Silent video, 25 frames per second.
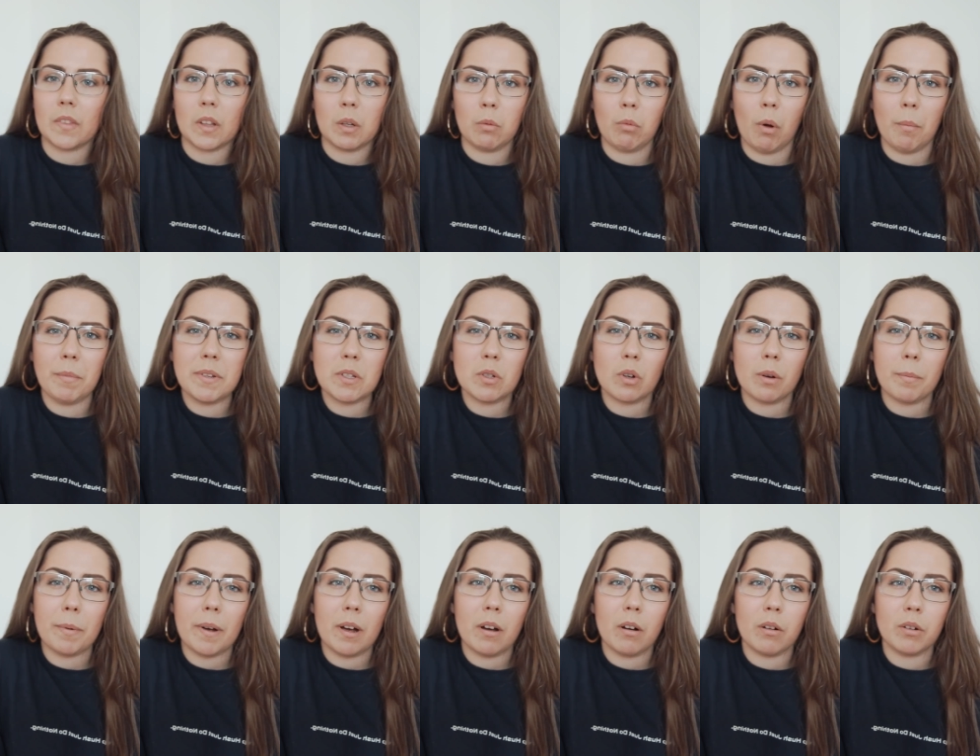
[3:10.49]
When we talk
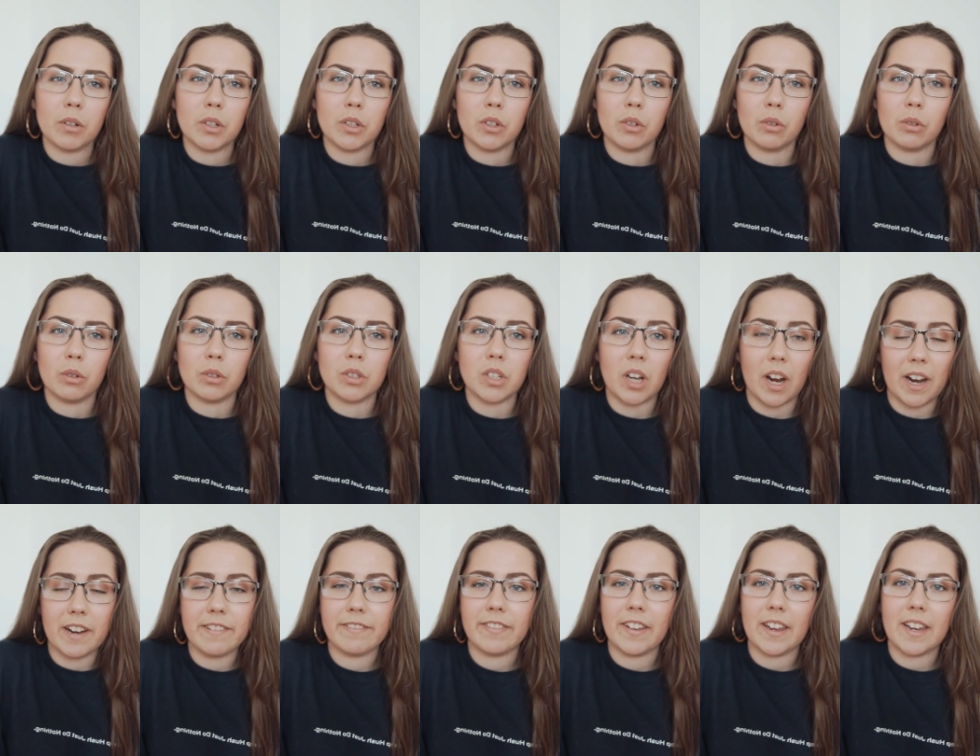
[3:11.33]
about your
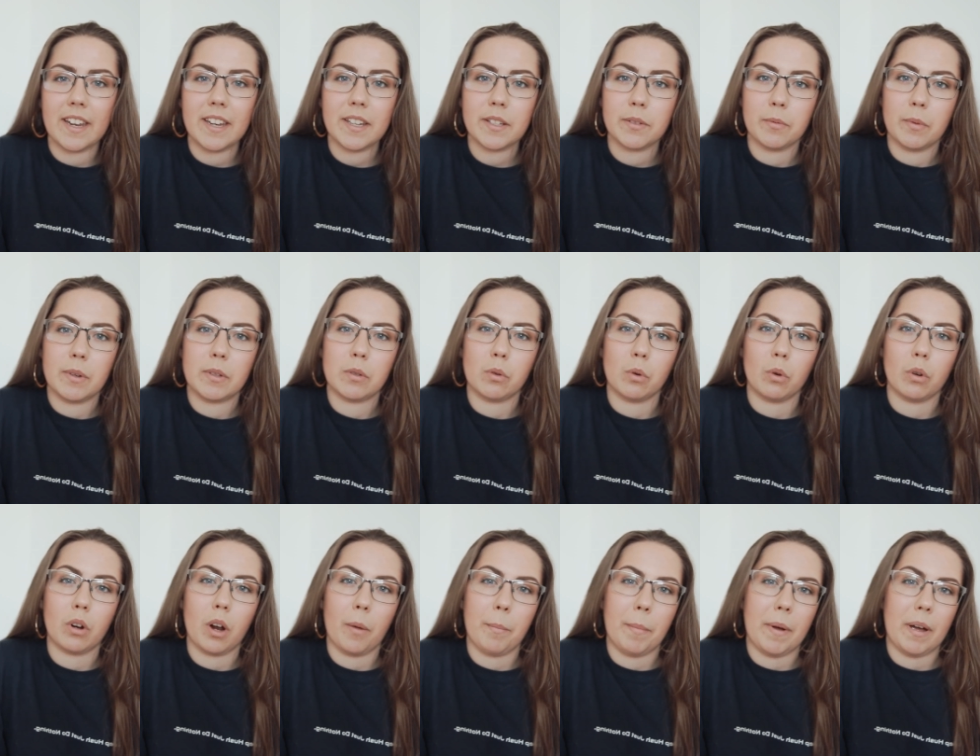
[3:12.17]
typeface, we
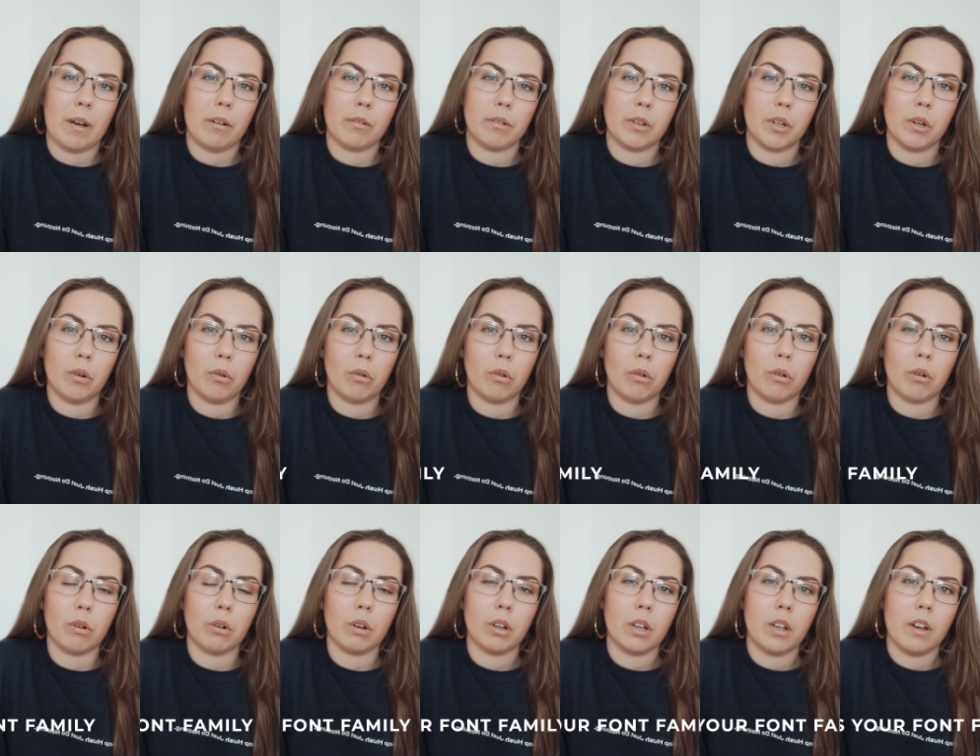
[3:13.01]
talk about
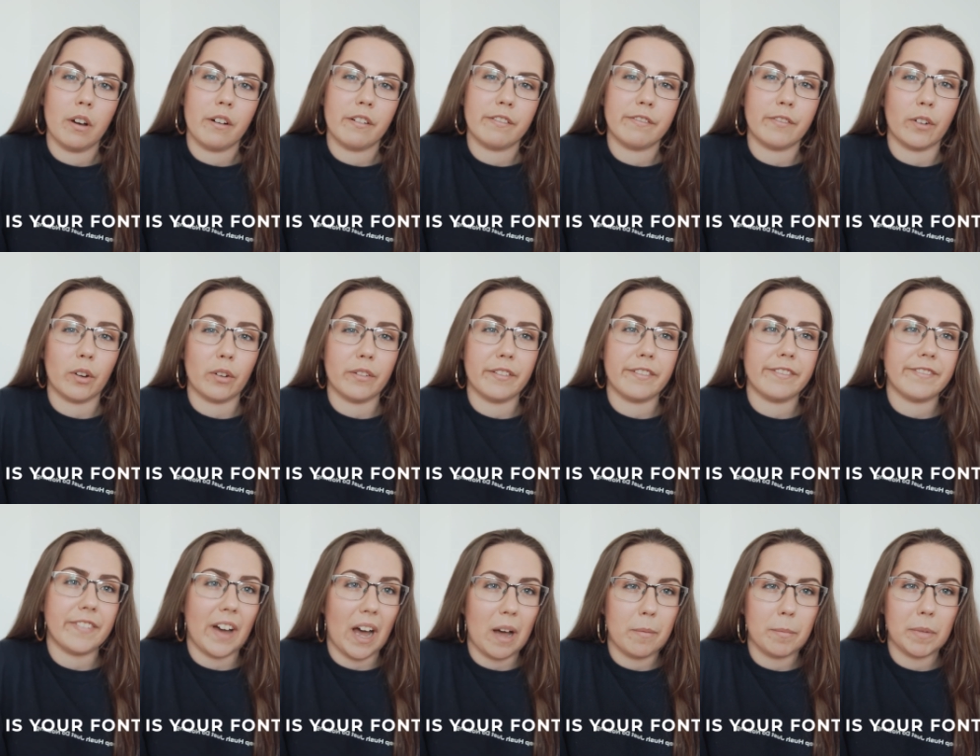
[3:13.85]
your font
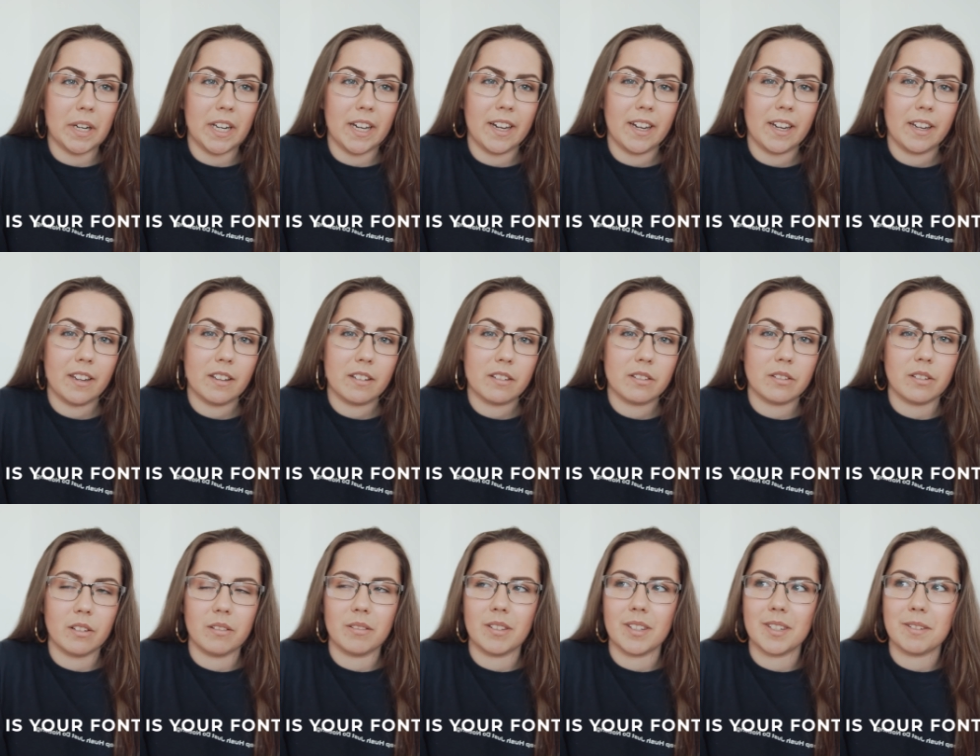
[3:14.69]
family.
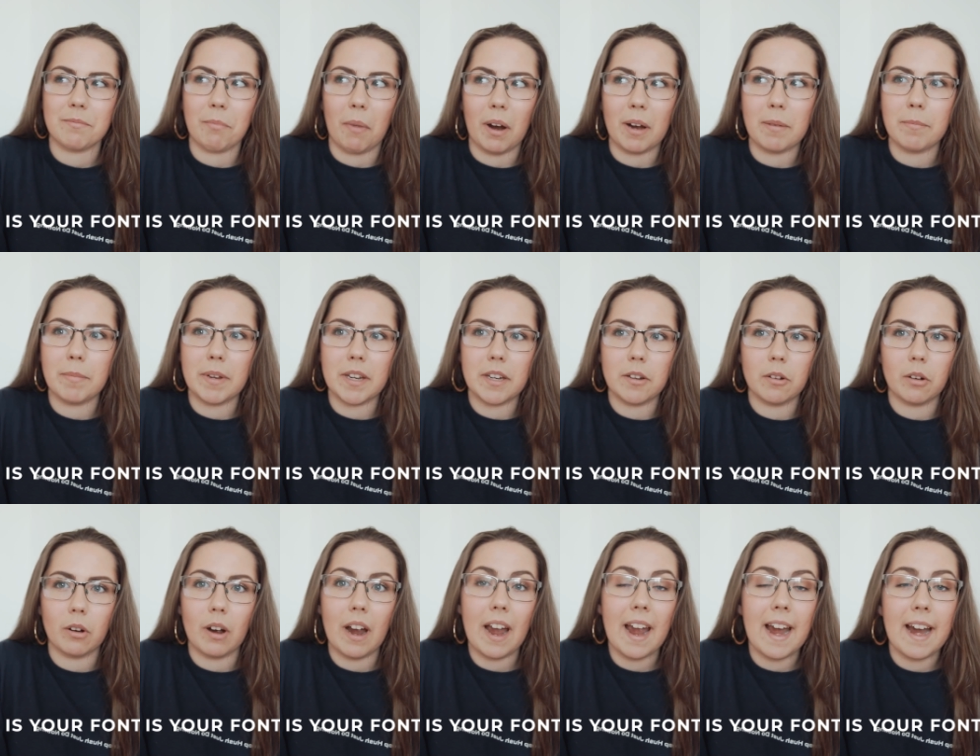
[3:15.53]
So this might be
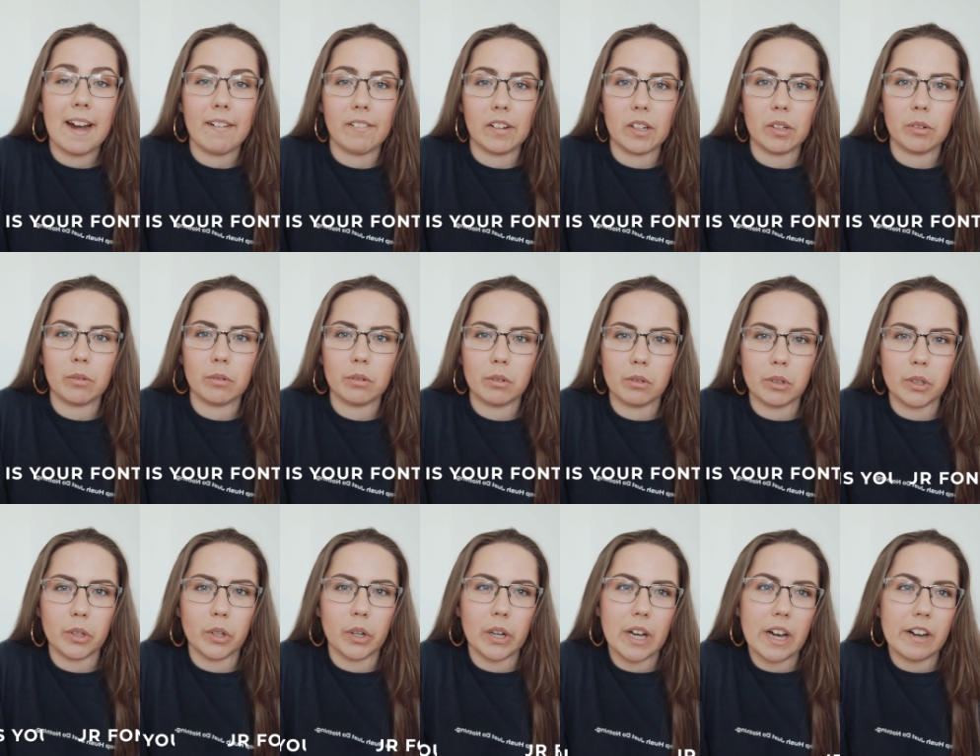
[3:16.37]
your Arial or
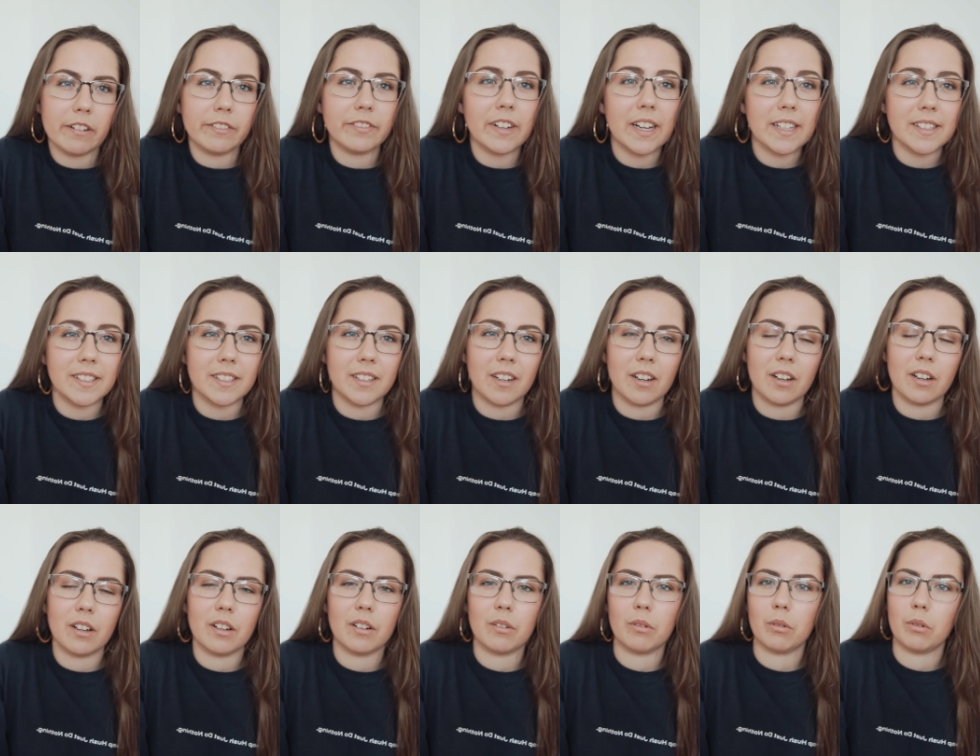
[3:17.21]
your
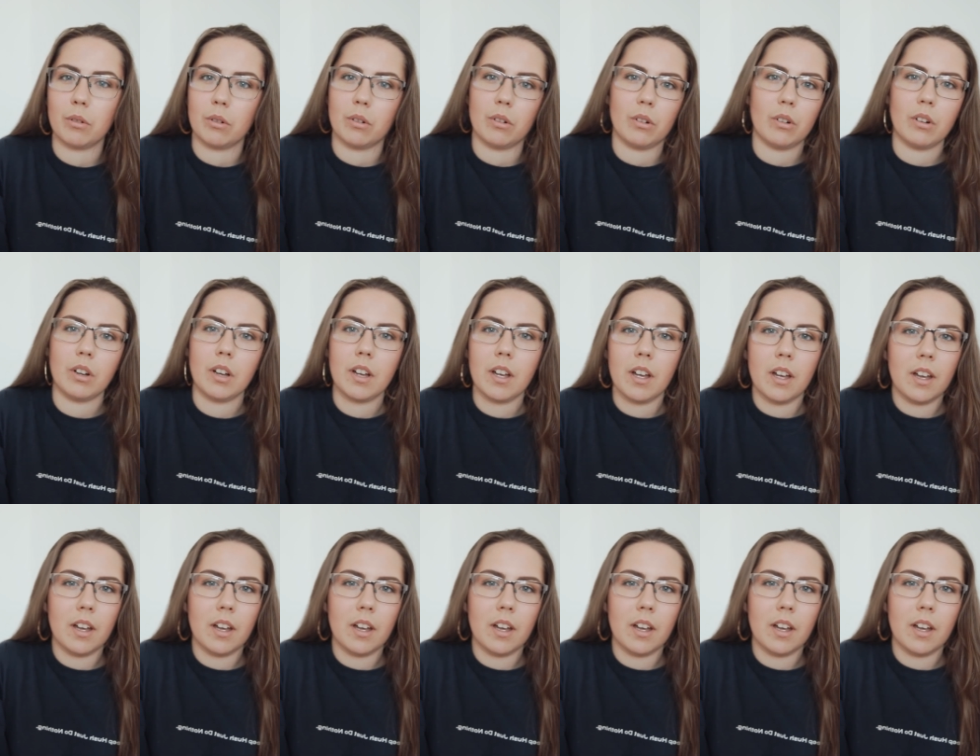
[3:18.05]
Helvetica, or,